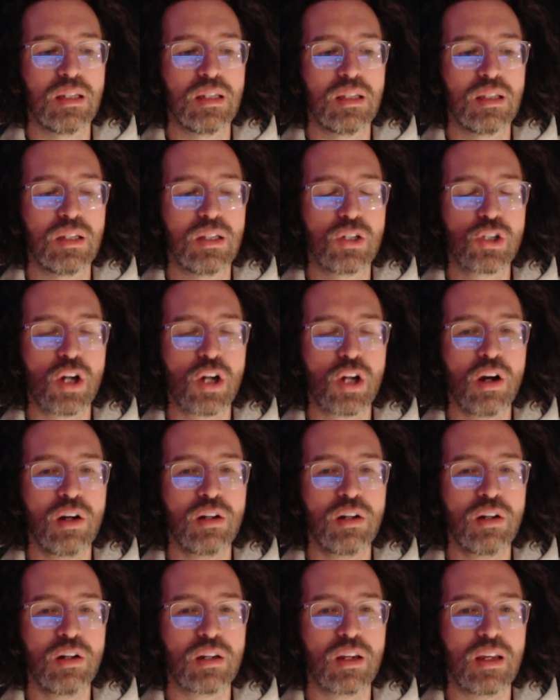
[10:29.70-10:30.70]

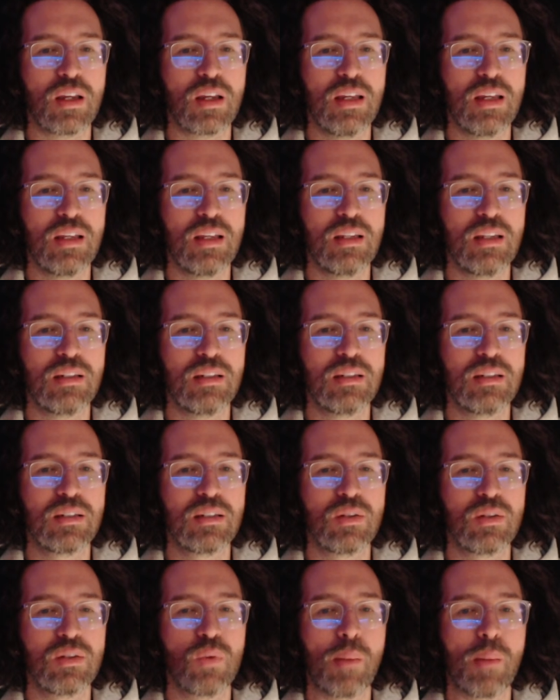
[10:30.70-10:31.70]
chart
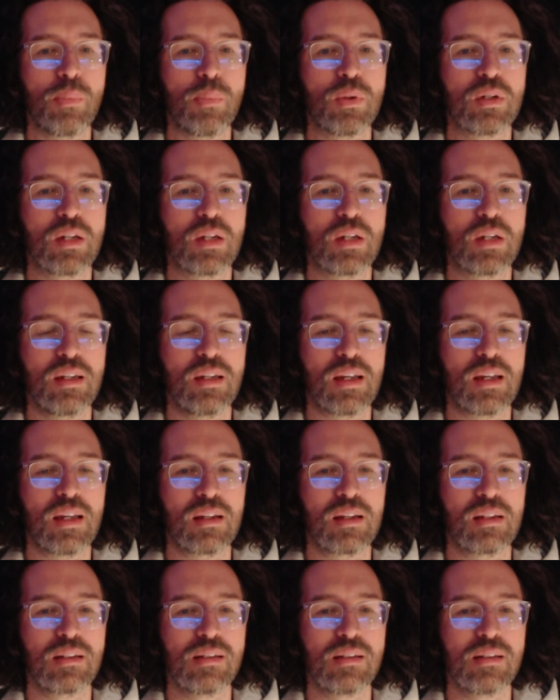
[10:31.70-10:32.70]
is
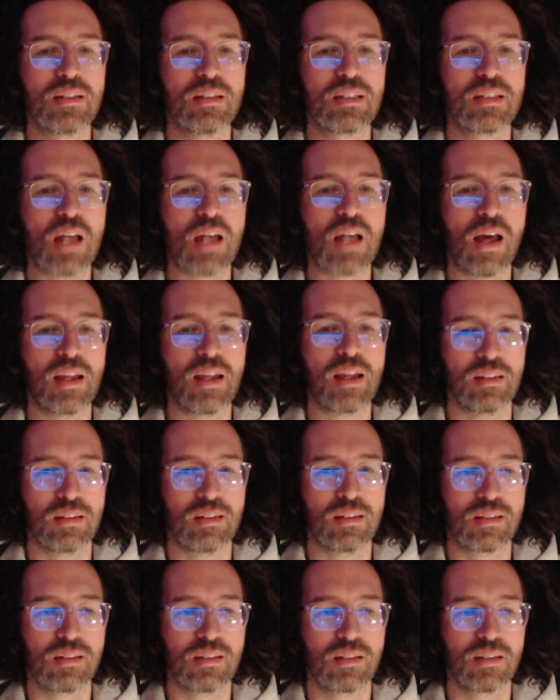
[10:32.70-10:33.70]
representing
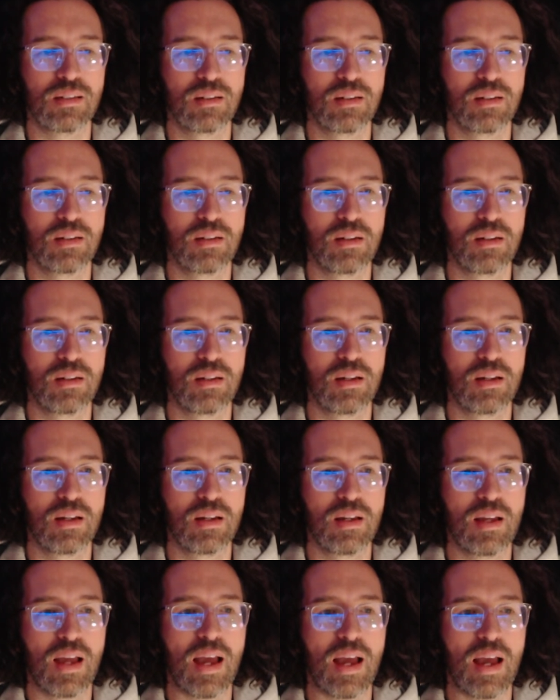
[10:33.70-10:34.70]
signs,
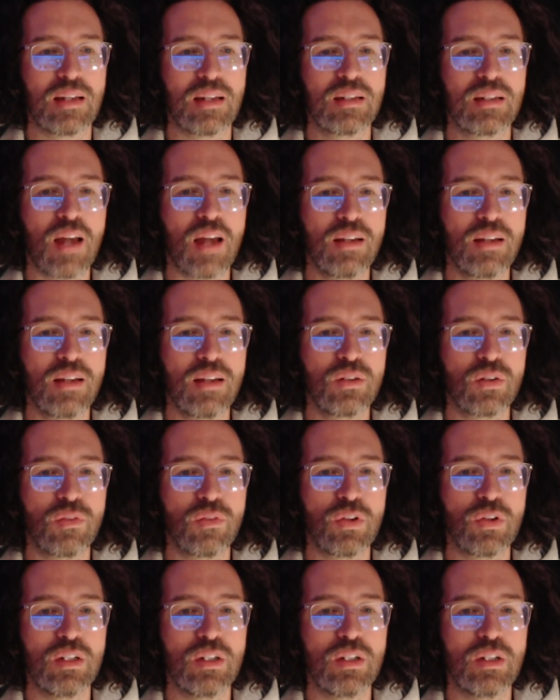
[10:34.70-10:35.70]
and signs are
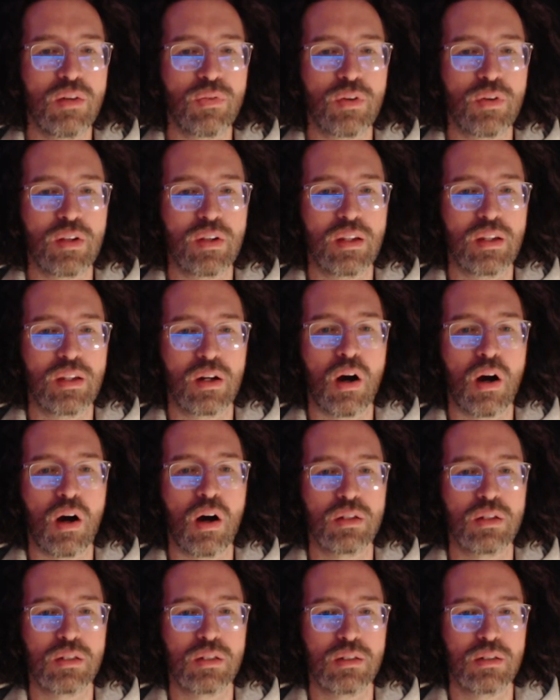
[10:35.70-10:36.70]
very different than
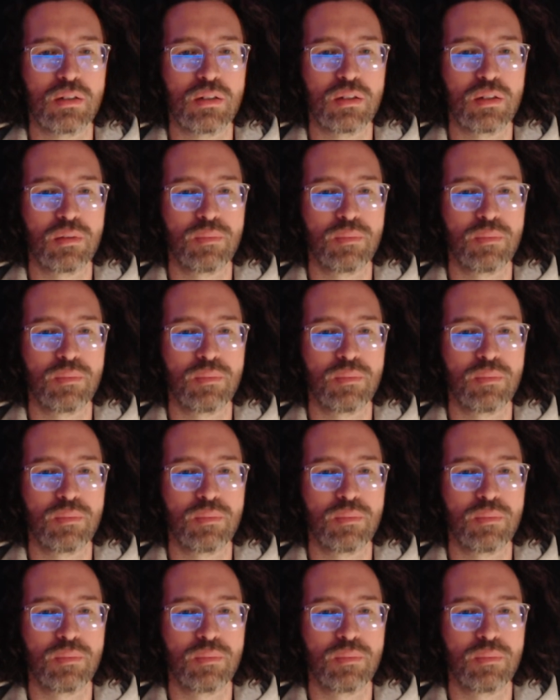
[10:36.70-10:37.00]
causes.